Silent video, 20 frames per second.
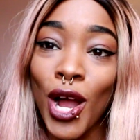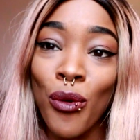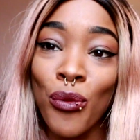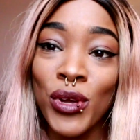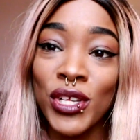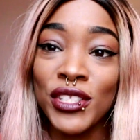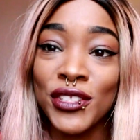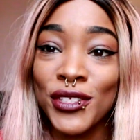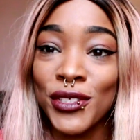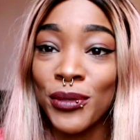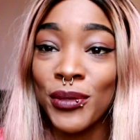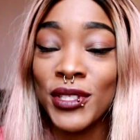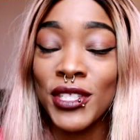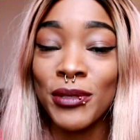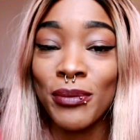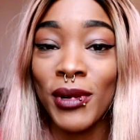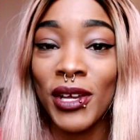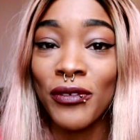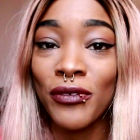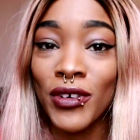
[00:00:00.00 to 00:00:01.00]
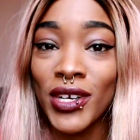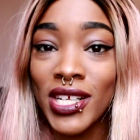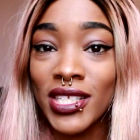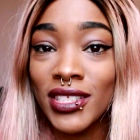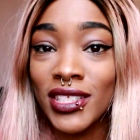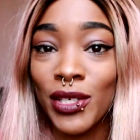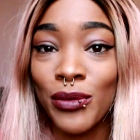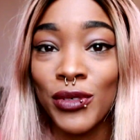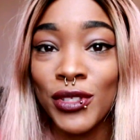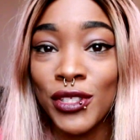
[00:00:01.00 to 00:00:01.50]
I wouldn't do it to my
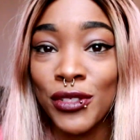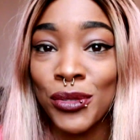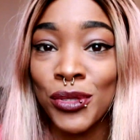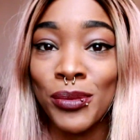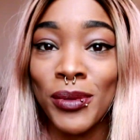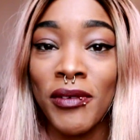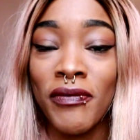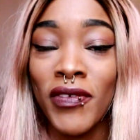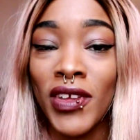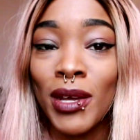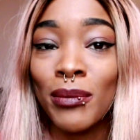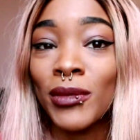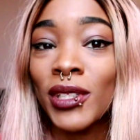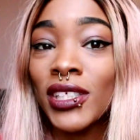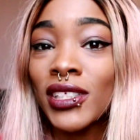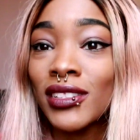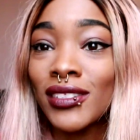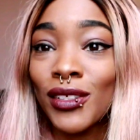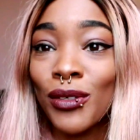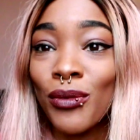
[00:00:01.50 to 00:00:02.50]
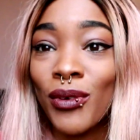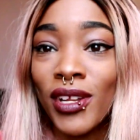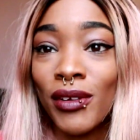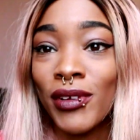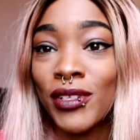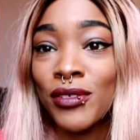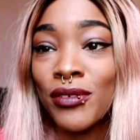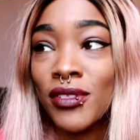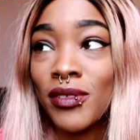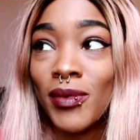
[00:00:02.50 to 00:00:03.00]
friends. I wouldn't do it to my family. So why do
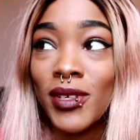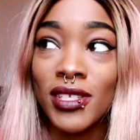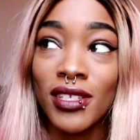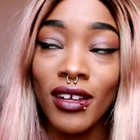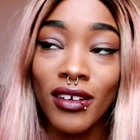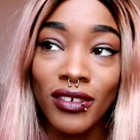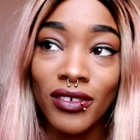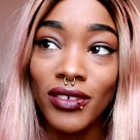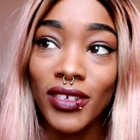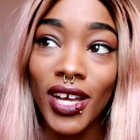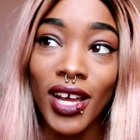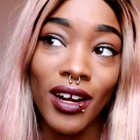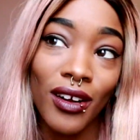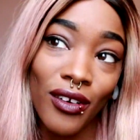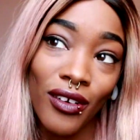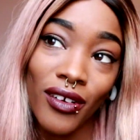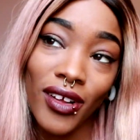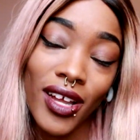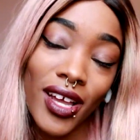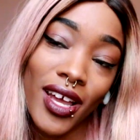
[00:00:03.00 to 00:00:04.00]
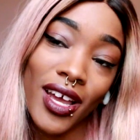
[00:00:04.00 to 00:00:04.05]
I do it to myself? I don't.